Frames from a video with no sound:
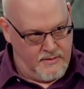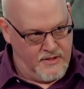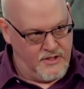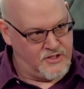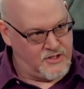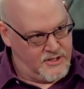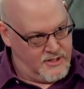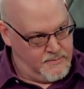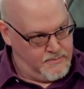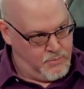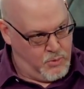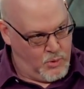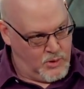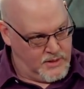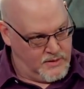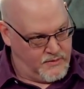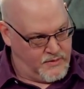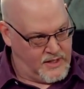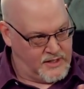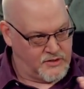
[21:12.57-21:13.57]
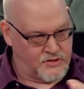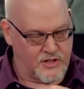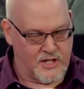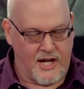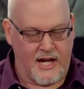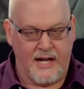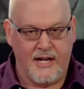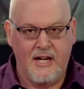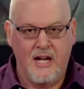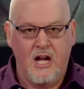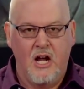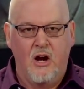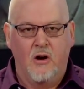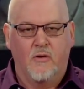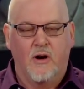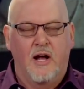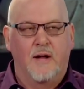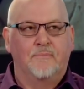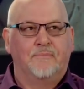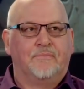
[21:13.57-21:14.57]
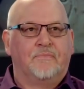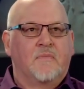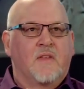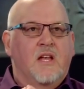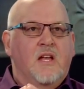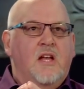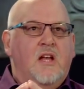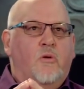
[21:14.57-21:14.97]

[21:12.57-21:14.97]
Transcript: And this is an important thing, Scott, right? Mm-hmm.